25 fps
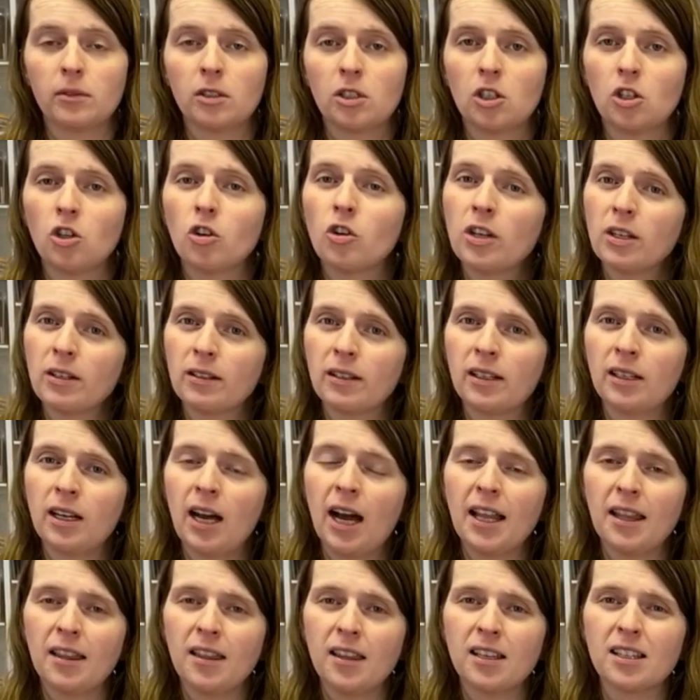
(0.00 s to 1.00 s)
you can
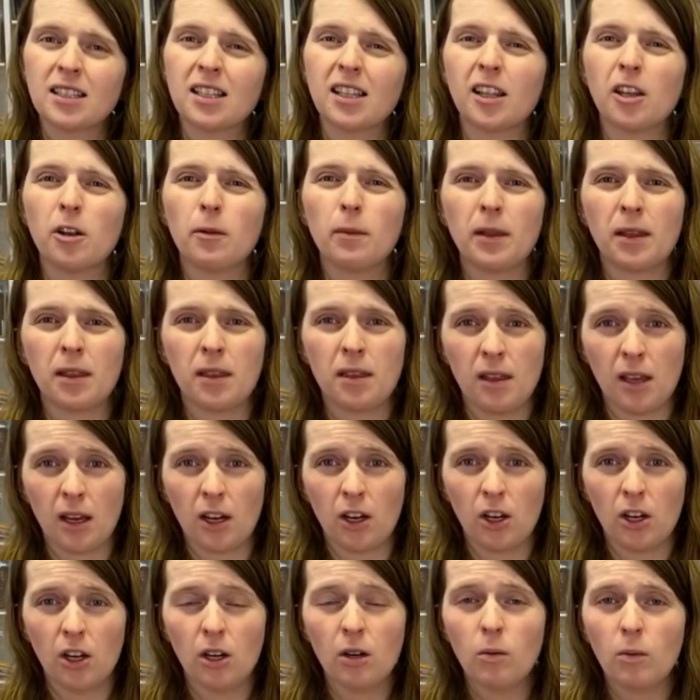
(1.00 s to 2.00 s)
cut things a little bit
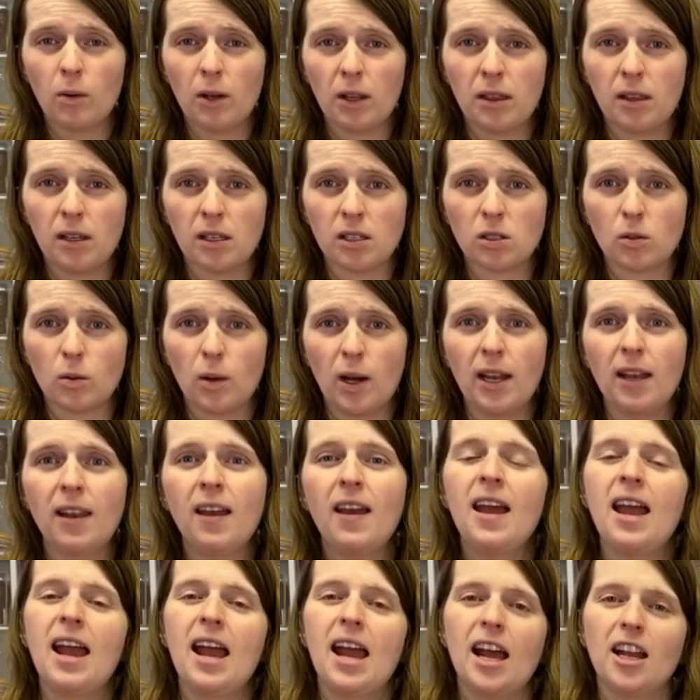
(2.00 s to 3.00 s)
thicker with this one,
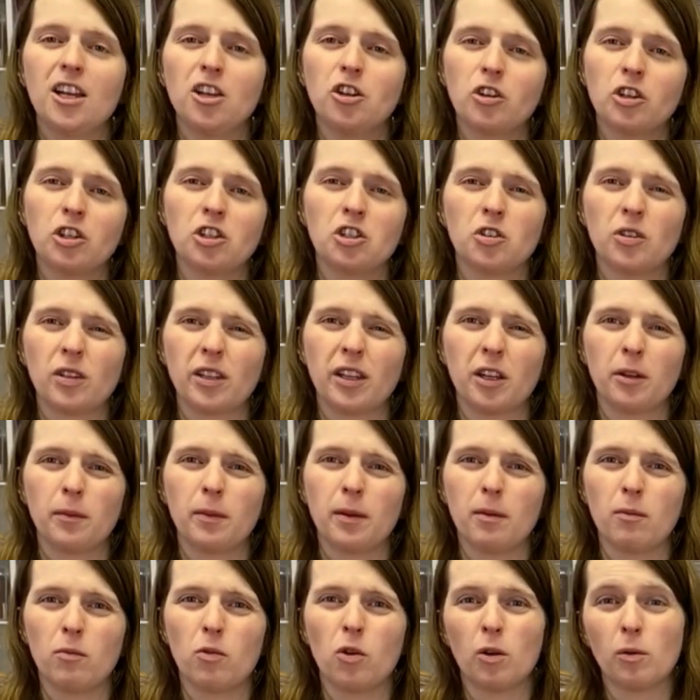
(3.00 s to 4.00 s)
and you can do a little
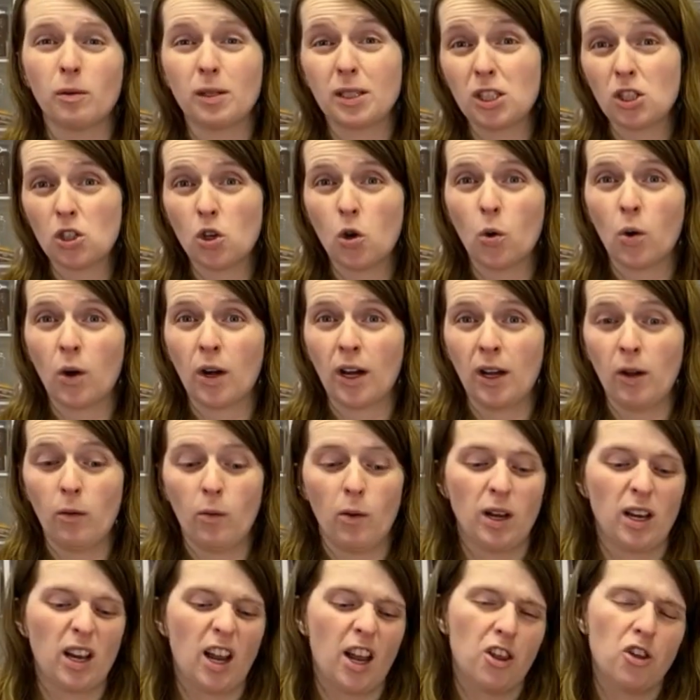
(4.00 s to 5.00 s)
bit more with scoring and
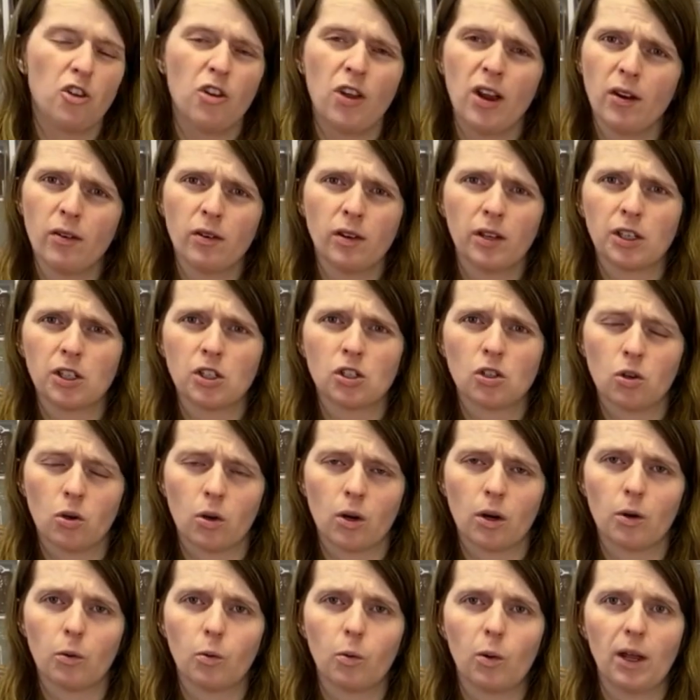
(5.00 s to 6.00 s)
whatnot. You can't really
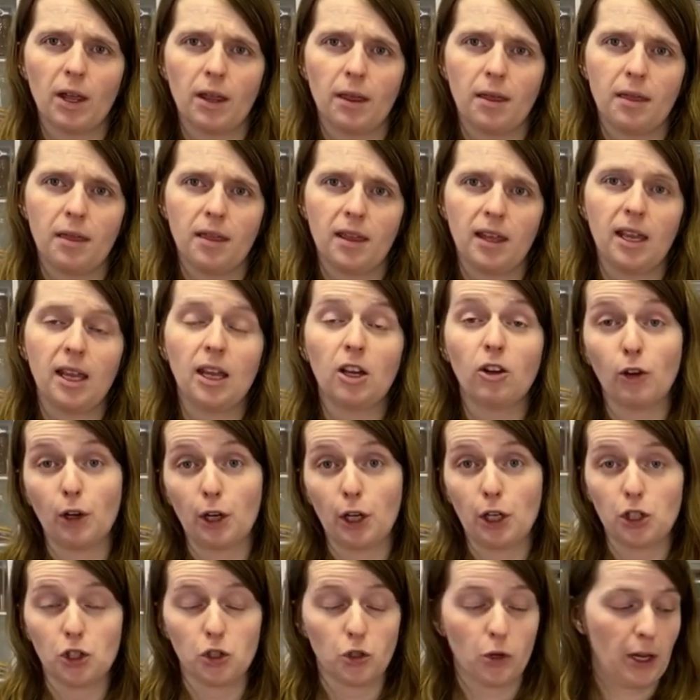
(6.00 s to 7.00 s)
score with the
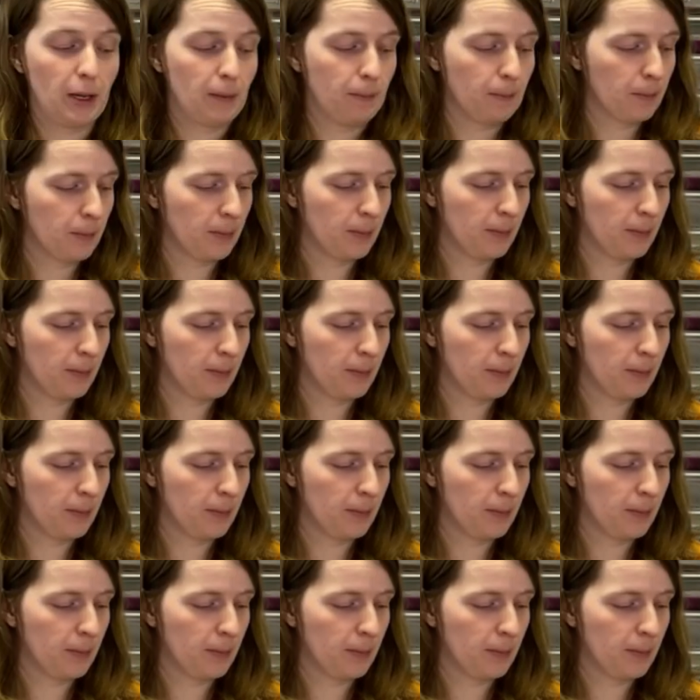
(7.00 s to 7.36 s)
Cricut Joy.